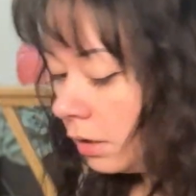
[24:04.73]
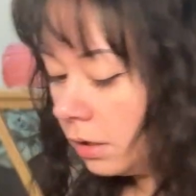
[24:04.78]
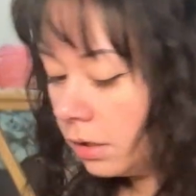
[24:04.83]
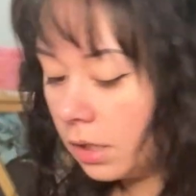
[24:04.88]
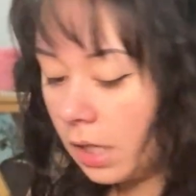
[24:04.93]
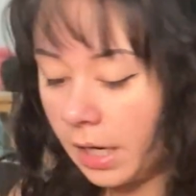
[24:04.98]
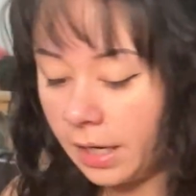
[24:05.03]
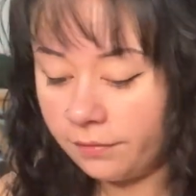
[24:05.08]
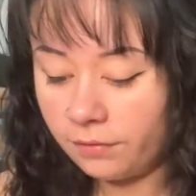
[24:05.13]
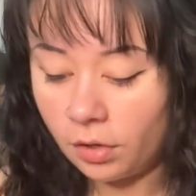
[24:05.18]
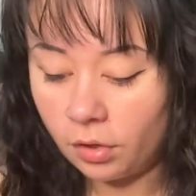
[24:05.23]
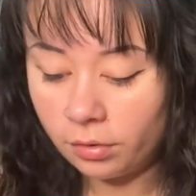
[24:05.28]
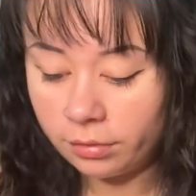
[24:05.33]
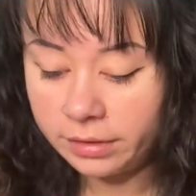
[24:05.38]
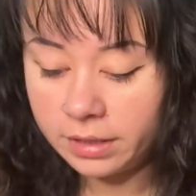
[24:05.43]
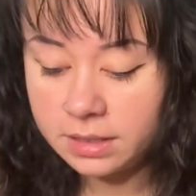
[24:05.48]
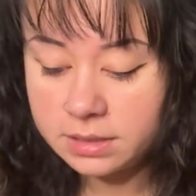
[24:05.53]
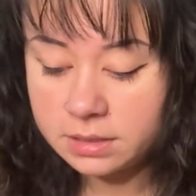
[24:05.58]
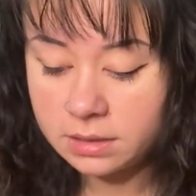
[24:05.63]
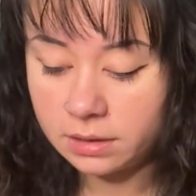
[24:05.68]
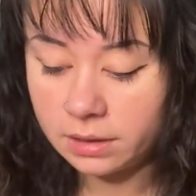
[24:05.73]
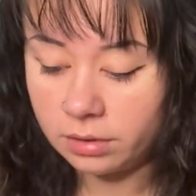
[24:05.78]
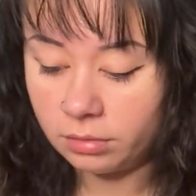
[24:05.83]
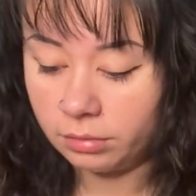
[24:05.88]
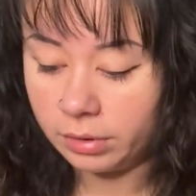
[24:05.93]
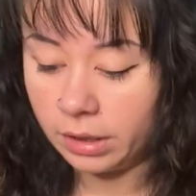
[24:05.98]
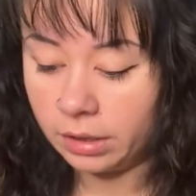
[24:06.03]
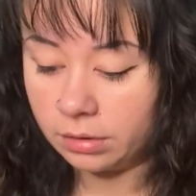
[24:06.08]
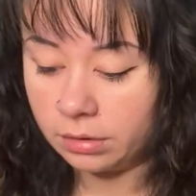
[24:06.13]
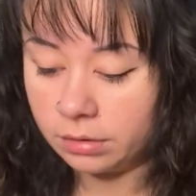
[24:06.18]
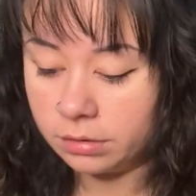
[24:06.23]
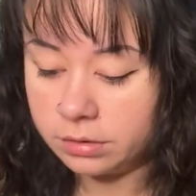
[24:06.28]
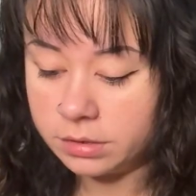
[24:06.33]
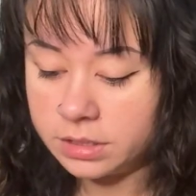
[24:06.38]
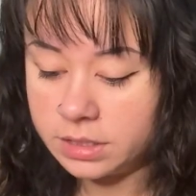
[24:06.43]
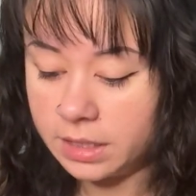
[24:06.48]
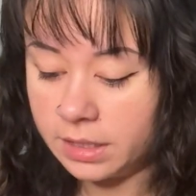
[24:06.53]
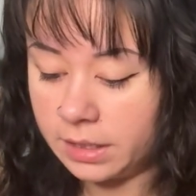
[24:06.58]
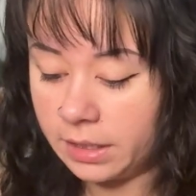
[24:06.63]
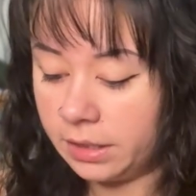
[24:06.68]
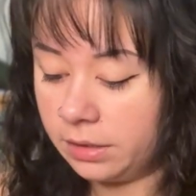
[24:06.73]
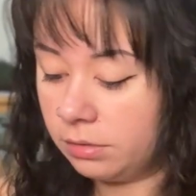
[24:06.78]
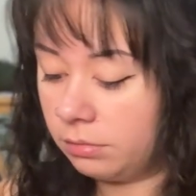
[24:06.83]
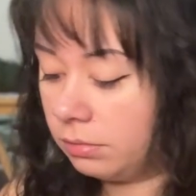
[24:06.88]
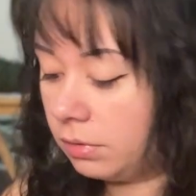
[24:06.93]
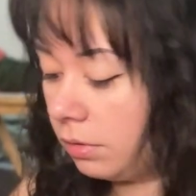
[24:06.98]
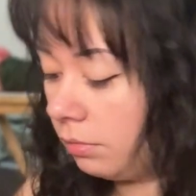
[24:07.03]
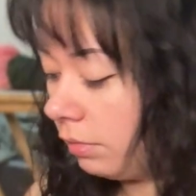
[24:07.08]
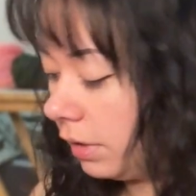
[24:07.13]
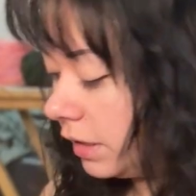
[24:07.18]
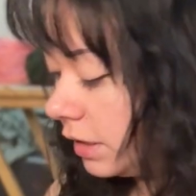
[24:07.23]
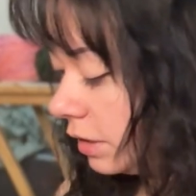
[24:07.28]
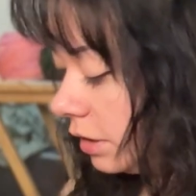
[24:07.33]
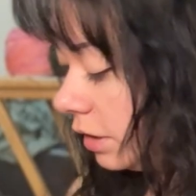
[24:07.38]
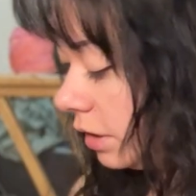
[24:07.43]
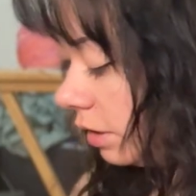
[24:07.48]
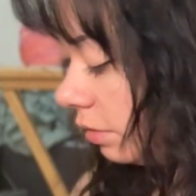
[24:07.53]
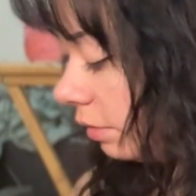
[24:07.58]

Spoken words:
I have all these little yarns and I don't know what to do